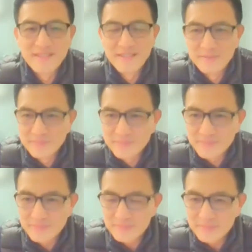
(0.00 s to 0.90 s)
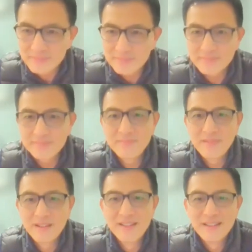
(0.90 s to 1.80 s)

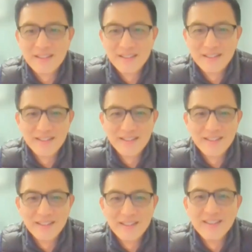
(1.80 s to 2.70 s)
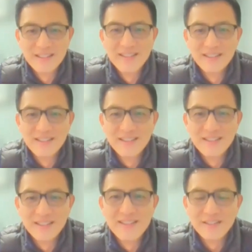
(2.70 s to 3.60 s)

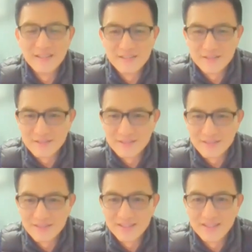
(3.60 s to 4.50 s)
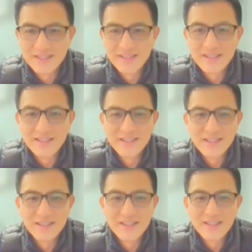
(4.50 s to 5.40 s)

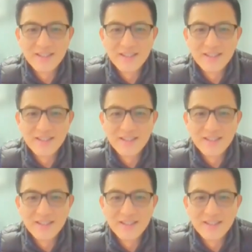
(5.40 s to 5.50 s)
(not speaking)